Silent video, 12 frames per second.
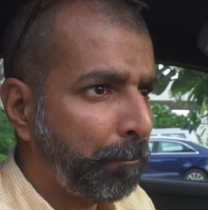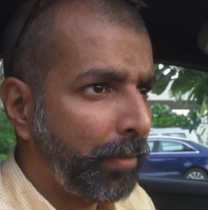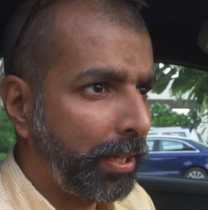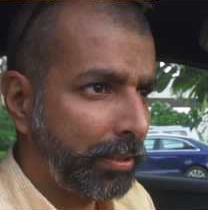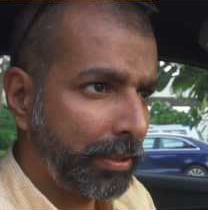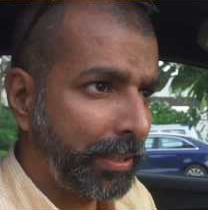
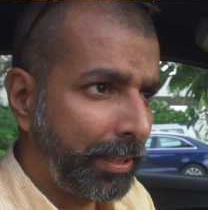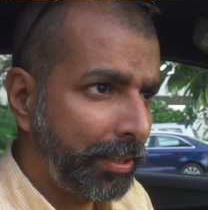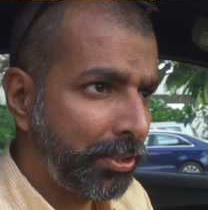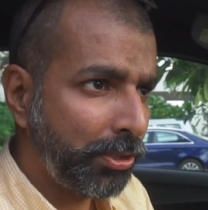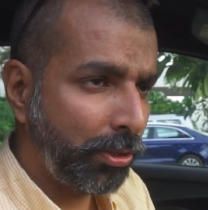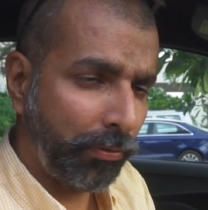there is a
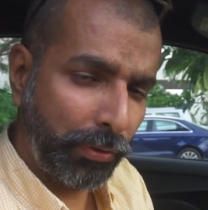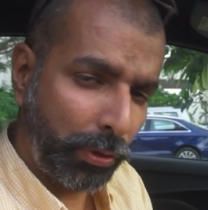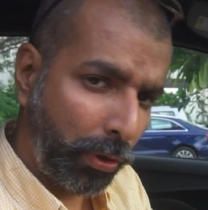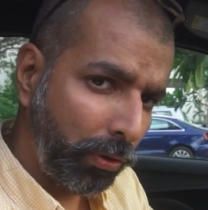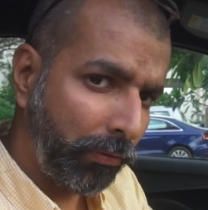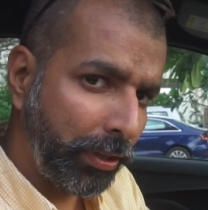tendency of a
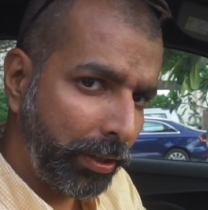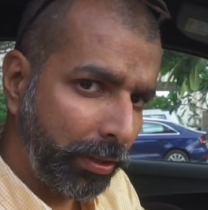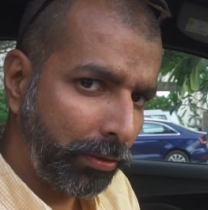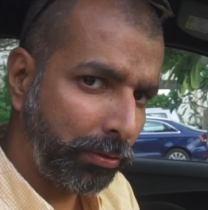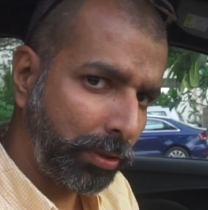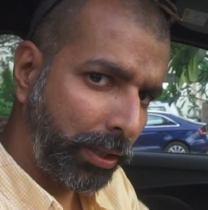tall
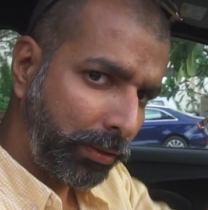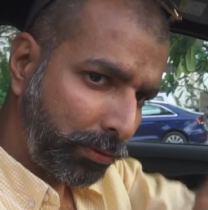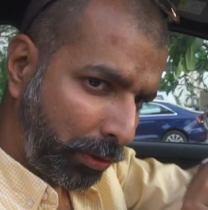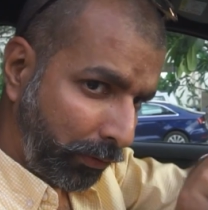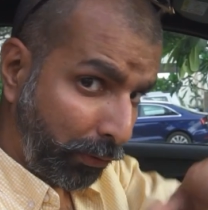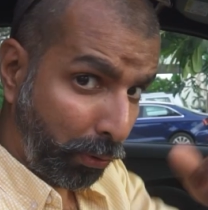vehicle to
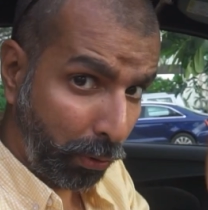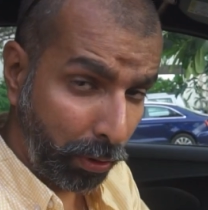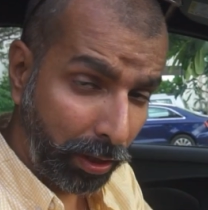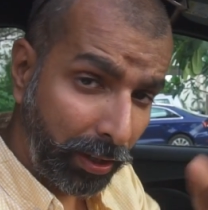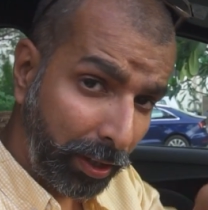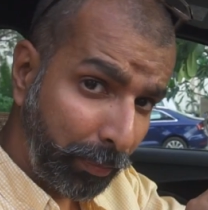sort of
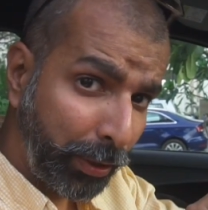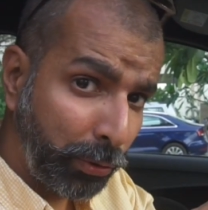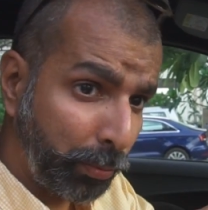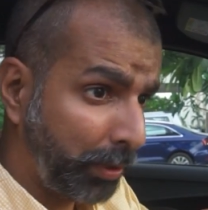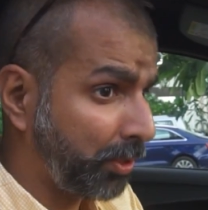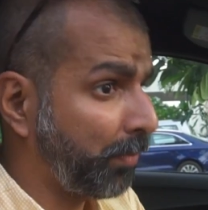roll a little bit
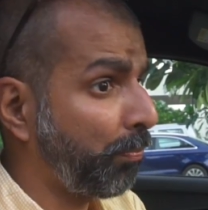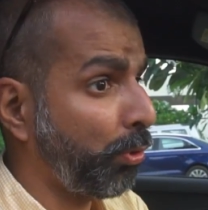too much and